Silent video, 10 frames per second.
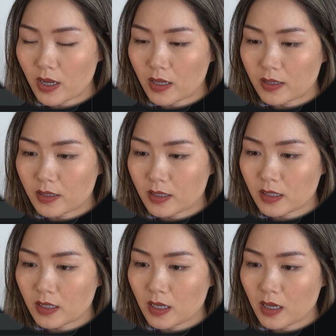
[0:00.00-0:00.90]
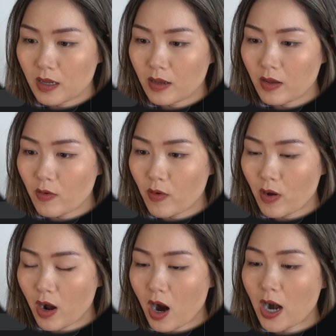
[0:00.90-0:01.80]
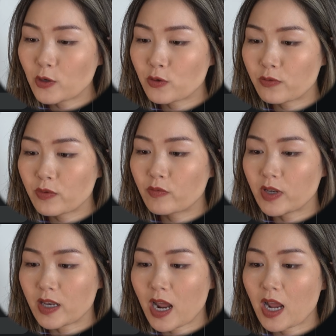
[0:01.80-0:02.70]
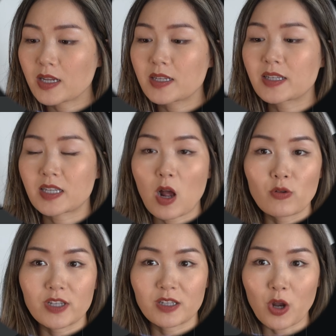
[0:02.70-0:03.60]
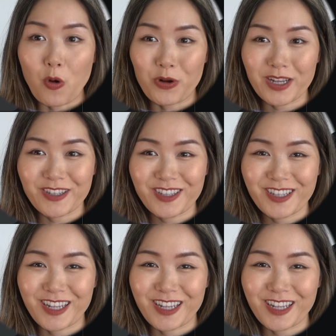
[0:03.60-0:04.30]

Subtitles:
It's 159,000 tokens.